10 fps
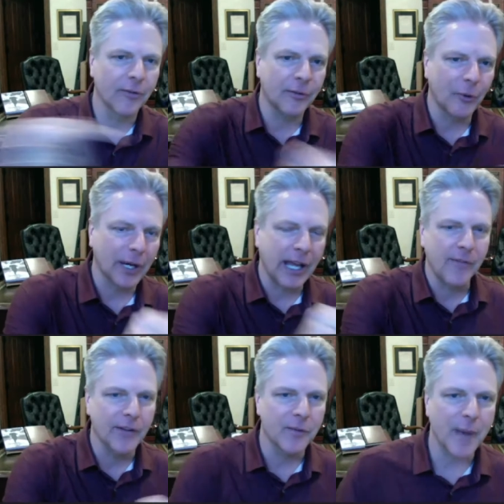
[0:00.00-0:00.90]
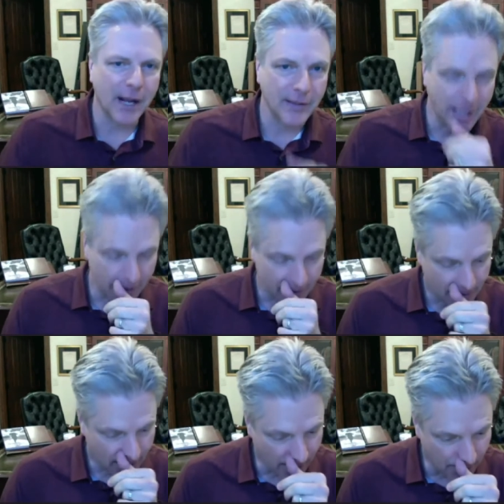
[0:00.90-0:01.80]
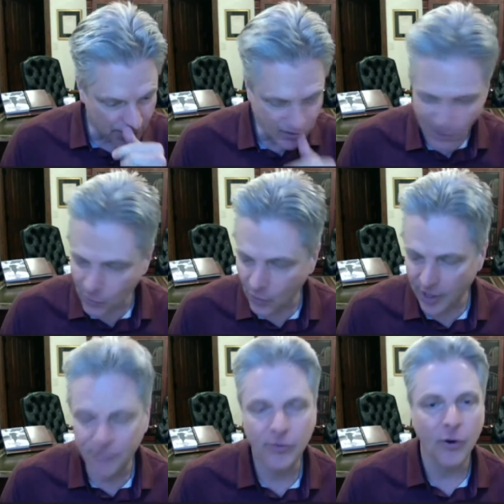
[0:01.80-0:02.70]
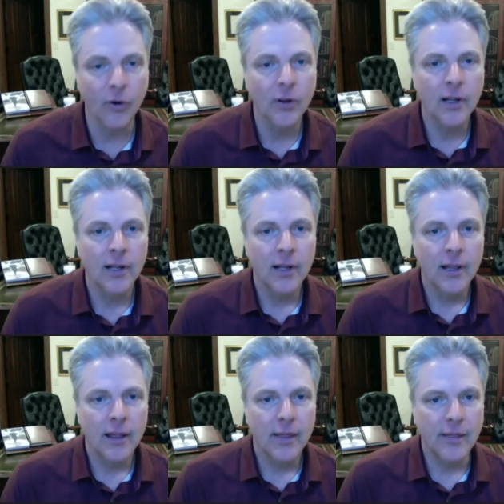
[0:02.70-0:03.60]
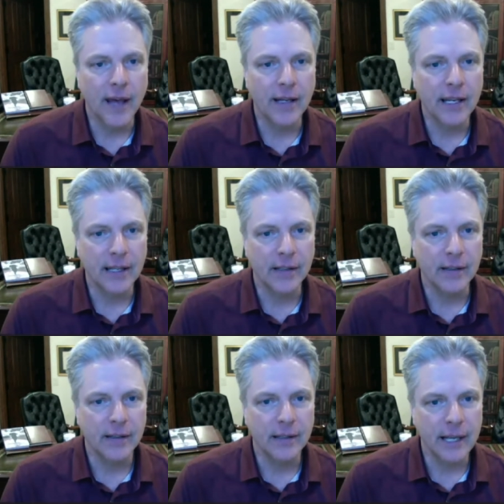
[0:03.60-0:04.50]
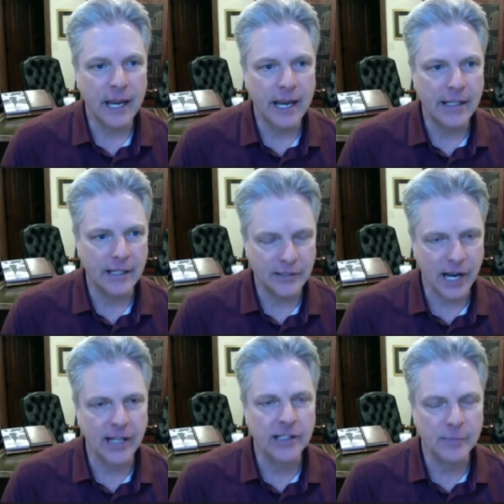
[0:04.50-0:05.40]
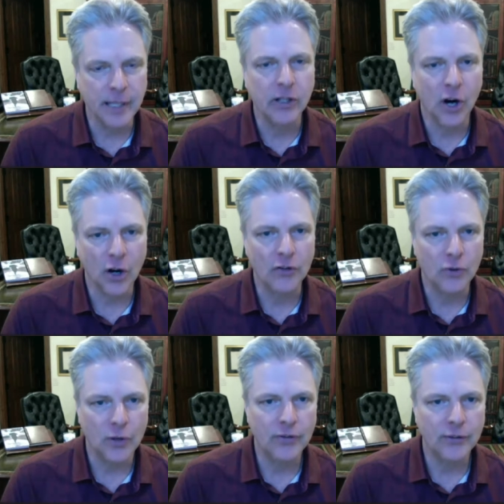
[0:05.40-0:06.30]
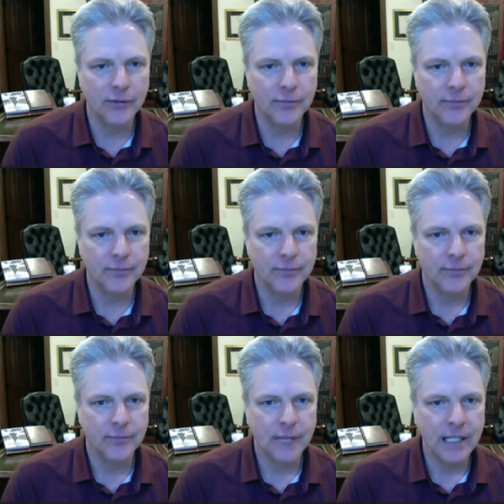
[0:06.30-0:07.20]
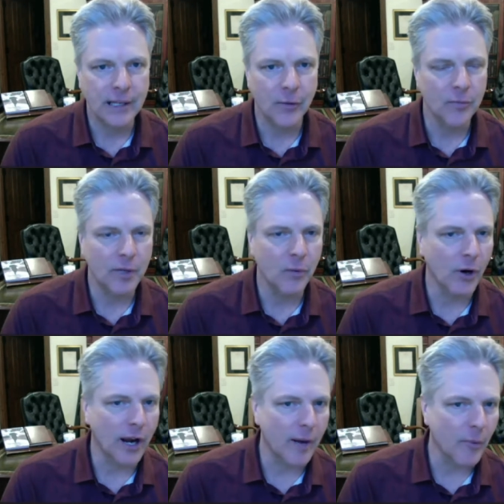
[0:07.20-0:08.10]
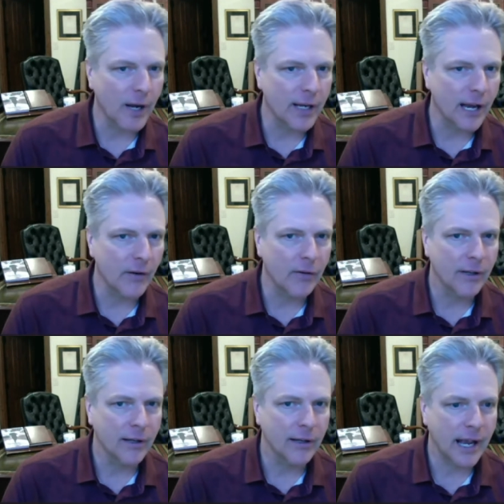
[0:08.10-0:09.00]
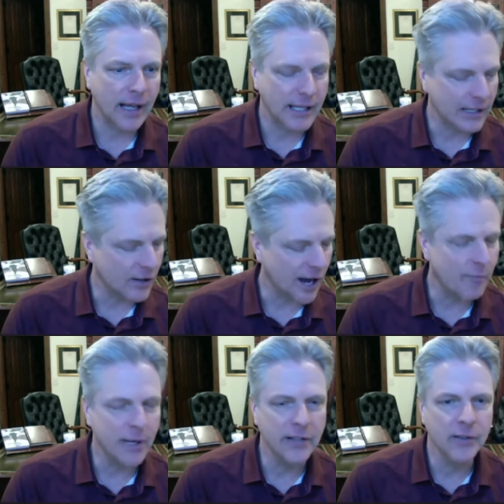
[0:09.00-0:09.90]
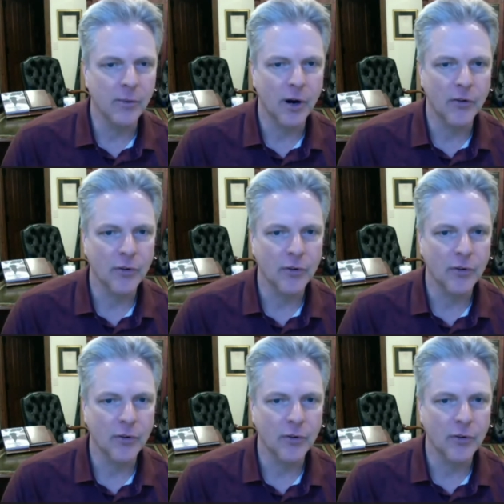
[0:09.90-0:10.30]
Rick Evans back then. I'm so grateful that he he decided to make the hard choice because I wouldn't be where I am right now had he not made some hard